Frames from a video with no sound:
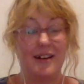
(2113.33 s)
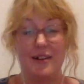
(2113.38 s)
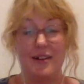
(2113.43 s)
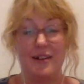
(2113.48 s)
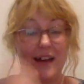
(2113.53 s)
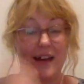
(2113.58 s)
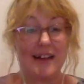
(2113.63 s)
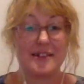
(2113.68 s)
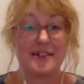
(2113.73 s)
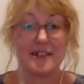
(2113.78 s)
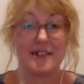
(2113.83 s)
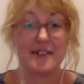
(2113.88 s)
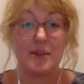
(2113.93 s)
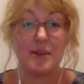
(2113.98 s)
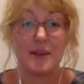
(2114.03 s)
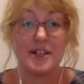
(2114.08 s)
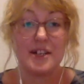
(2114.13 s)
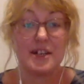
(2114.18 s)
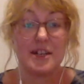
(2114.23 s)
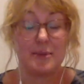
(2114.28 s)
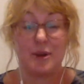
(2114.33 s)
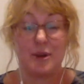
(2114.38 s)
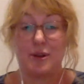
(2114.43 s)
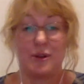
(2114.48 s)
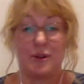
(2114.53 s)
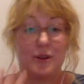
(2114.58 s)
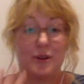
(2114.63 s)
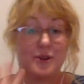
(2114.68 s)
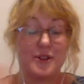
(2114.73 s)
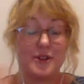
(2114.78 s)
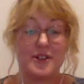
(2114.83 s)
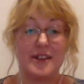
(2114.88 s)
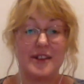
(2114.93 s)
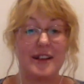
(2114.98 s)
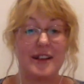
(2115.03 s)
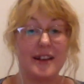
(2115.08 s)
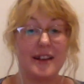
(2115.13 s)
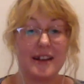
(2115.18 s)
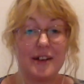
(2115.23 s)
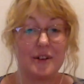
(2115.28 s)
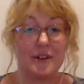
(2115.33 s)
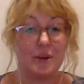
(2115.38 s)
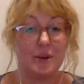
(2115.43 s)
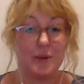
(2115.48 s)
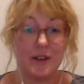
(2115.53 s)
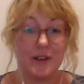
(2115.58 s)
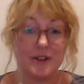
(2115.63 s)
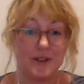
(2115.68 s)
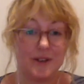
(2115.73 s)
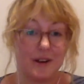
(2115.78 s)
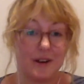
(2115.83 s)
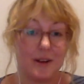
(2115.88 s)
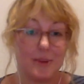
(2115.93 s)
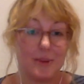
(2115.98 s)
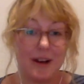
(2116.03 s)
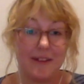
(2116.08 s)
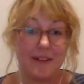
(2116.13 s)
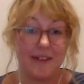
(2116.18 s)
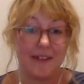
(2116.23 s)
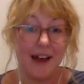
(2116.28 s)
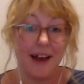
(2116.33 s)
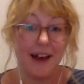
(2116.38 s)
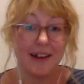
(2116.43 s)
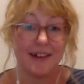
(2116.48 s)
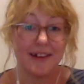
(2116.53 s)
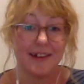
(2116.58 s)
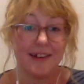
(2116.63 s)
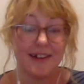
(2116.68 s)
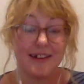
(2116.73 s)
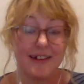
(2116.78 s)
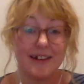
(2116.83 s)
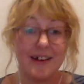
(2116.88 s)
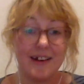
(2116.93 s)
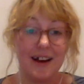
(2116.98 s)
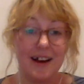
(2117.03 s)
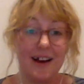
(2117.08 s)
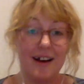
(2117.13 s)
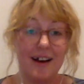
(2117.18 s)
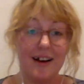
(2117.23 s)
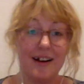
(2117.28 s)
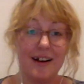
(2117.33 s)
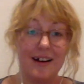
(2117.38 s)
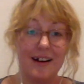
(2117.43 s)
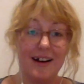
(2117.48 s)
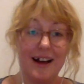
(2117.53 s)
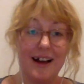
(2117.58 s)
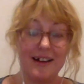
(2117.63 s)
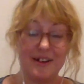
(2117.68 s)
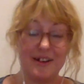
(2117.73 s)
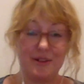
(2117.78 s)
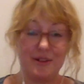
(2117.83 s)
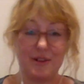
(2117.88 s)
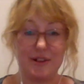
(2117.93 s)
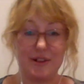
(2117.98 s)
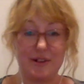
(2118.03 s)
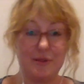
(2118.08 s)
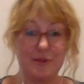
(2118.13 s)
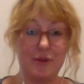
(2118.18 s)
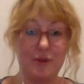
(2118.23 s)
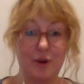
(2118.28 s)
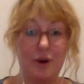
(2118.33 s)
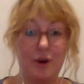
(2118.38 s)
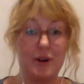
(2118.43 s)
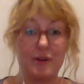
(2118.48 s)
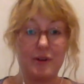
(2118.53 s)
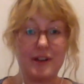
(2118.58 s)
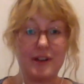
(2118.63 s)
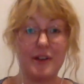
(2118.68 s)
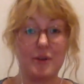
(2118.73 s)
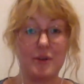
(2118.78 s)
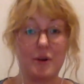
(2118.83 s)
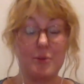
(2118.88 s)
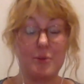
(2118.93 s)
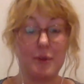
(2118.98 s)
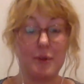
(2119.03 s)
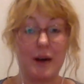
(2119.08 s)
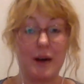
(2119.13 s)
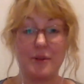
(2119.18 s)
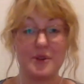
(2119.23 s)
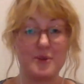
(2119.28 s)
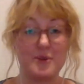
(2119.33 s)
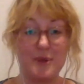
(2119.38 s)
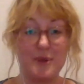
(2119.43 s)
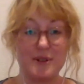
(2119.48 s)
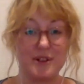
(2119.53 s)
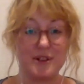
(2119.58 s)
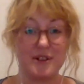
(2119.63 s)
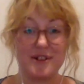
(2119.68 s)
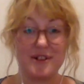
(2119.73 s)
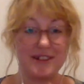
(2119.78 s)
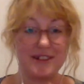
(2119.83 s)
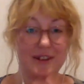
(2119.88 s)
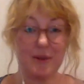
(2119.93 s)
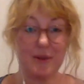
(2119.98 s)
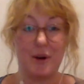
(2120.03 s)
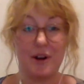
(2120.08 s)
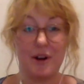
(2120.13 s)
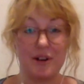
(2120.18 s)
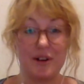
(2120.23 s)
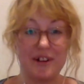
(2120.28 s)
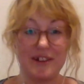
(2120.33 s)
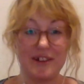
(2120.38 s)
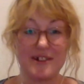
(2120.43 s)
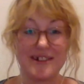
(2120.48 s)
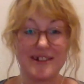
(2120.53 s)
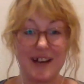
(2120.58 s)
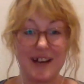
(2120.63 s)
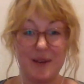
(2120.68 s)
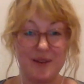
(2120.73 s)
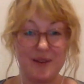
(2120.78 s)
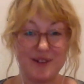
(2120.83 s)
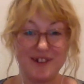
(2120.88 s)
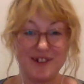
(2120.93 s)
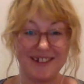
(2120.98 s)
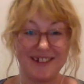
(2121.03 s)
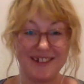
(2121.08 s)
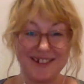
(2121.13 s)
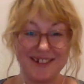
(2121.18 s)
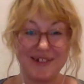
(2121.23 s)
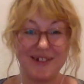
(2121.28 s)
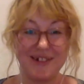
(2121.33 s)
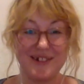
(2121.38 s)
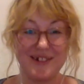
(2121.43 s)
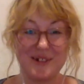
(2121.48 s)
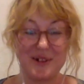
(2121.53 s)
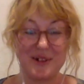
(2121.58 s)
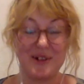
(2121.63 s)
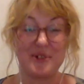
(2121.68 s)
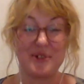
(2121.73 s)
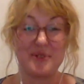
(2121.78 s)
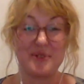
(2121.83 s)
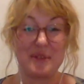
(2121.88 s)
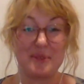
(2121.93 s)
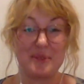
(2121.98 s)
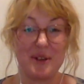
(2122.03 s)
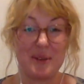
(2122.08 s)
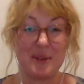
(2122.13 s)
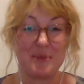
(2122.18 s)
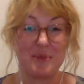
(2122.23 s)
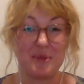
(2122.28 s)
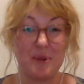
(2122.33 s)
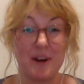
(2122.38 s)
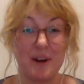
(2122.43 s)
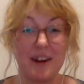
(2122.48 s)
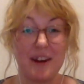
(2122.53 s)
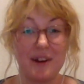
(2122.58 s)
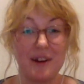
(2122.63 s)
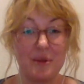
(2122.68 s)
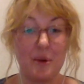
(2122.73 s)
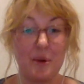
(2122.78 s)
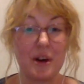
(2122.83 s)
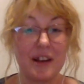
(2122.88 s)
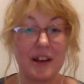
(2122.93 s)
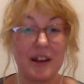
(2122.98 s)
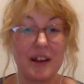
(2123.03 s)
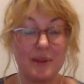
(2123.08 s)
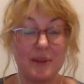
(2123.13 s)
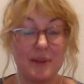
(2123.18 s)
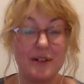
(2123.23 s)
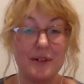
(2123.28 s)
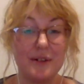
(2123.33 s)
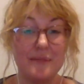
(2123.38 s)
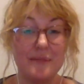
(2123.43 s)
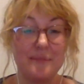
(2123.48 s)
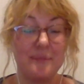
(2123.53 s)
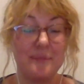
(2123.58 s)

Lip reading: answer the question, but it can also say, like, I don't want to talk about that. And you can do honoring your own boundaries, because it's, honoring yourself is sort of agreement number one in the work that we do.